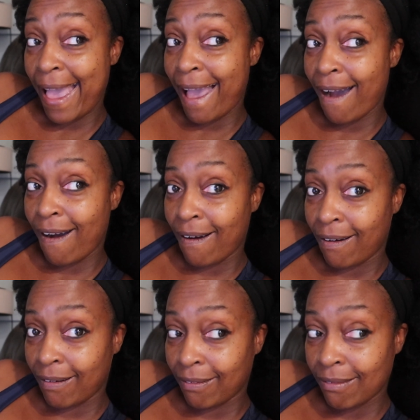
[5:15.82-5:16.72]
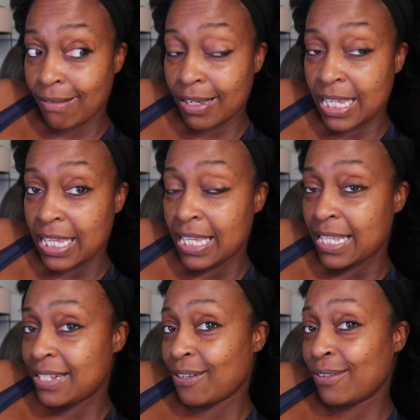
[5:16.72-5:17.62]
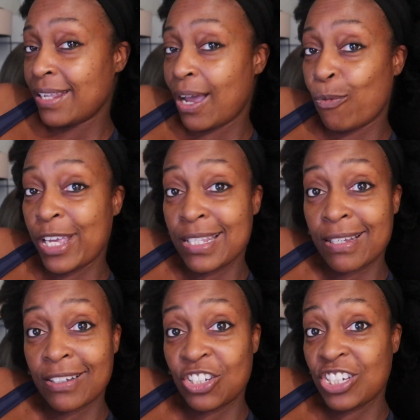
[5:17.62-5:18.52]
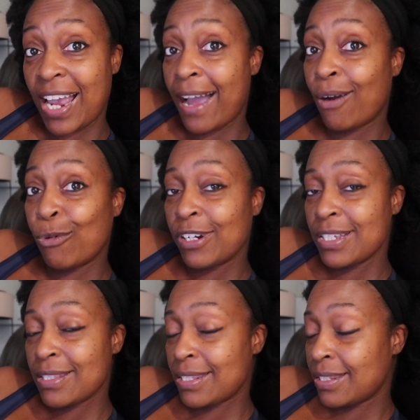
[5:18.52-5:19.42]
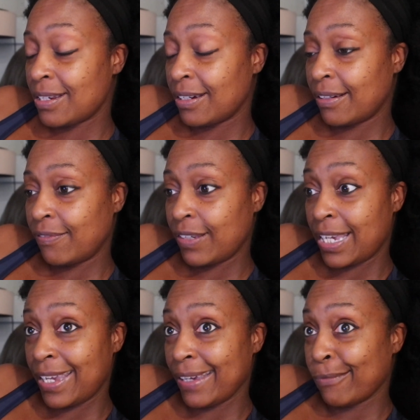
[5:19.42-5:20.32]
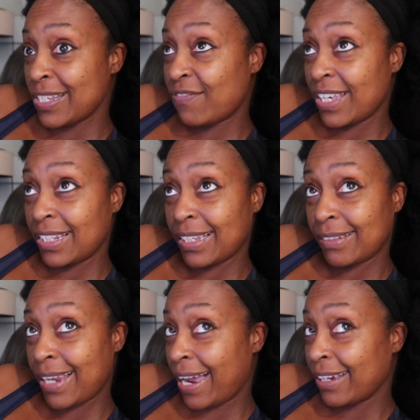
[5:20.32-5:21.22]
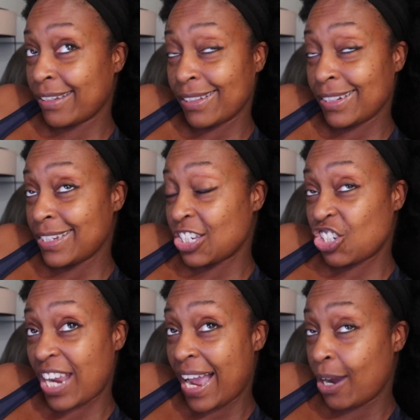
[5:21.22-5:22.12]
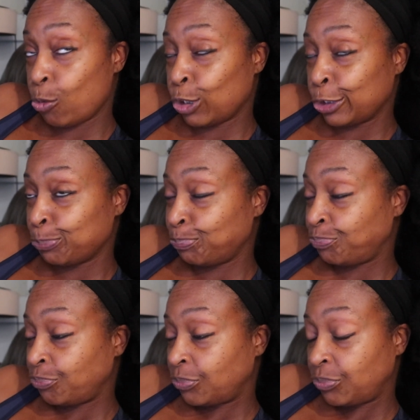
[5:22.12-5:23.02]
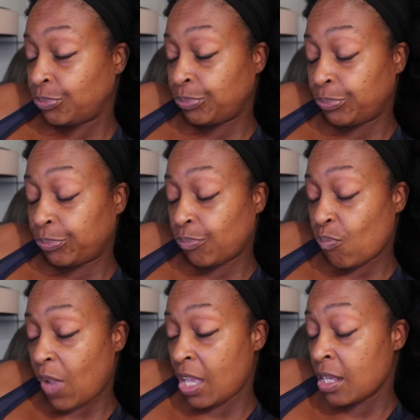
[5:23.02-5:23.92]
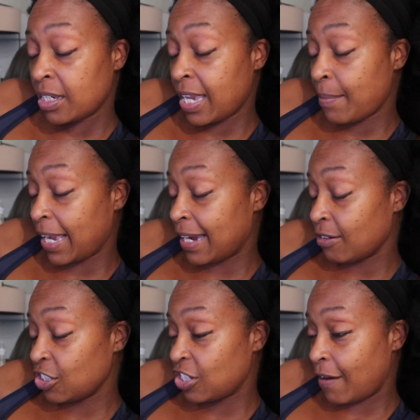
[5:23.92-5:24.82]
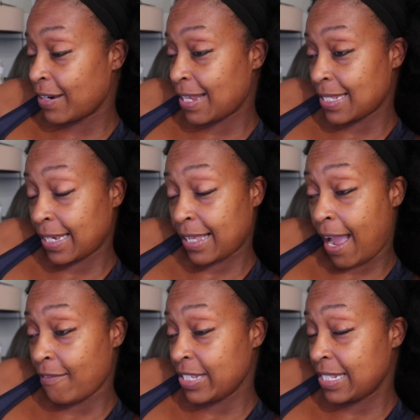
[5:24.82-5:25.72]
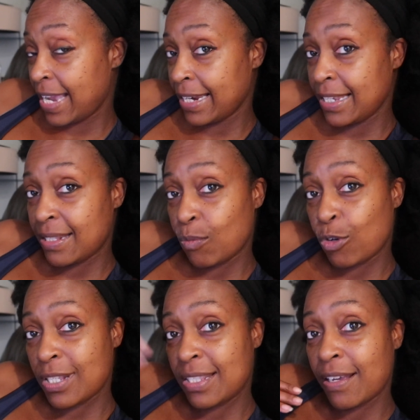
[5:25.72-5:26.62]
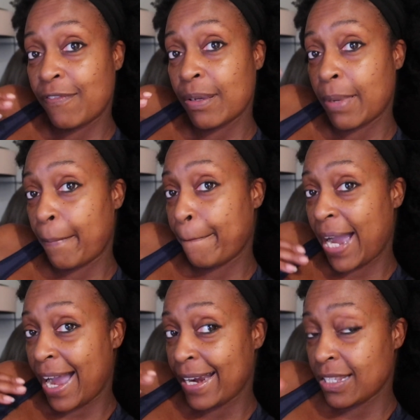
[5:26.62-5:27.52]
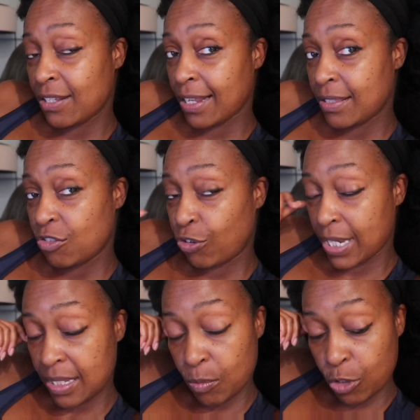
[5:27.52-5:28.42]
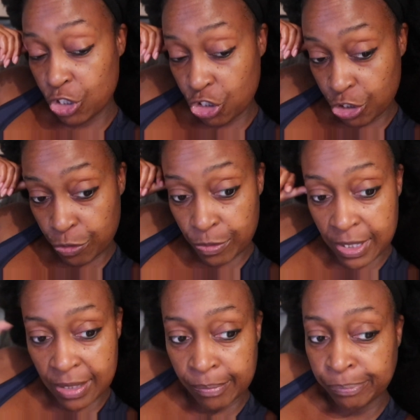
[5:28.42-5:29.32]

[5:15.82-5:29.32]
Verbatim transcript: at all. So then I went and took a shower and stuff and was feeling not good in the shower. Came back out the shower because I was like, obviously, I need some more stuff in my body. So I drank some more juice.